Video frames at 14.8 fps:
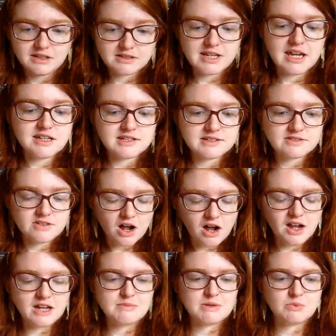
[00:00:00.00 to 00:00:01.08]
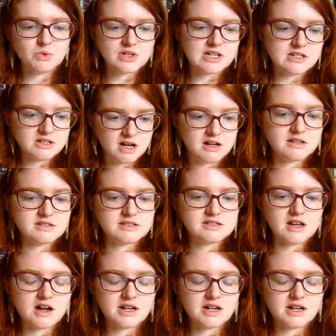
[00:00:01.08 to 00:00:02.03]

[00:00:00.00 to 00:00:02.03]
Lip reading: It takes its time in what it does.